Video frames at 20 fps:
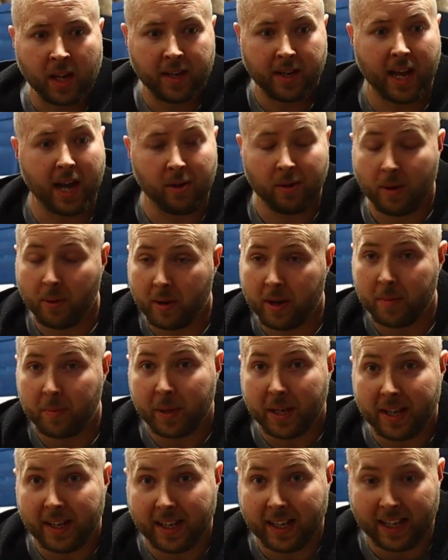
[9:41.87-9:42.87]
Now I want to
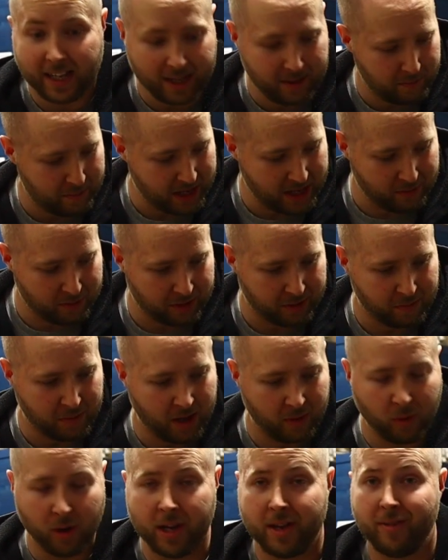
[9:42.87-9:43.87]
be in bed with
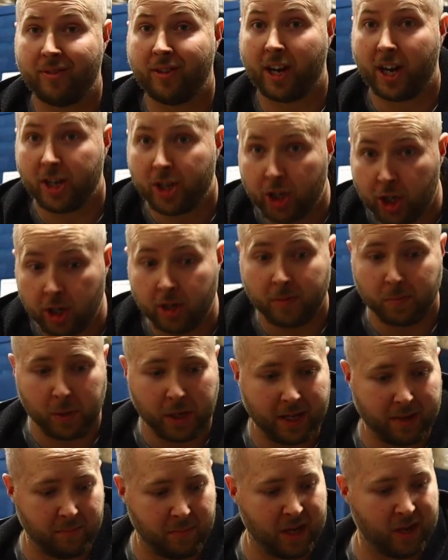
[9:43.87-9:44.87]
my wife, and I should
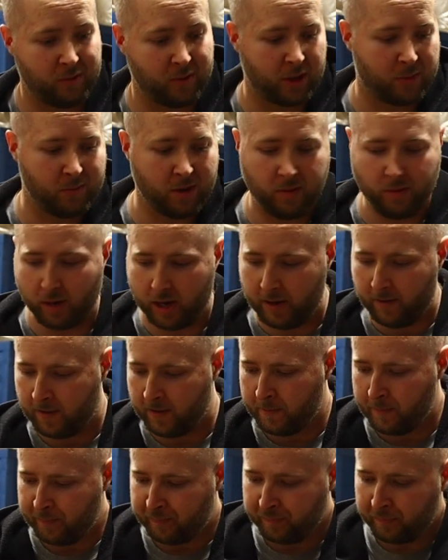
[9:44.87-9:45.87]
be in bed with my wife
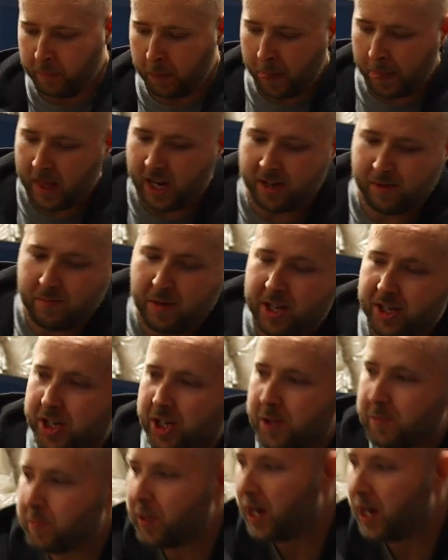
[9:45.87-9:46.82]
as much as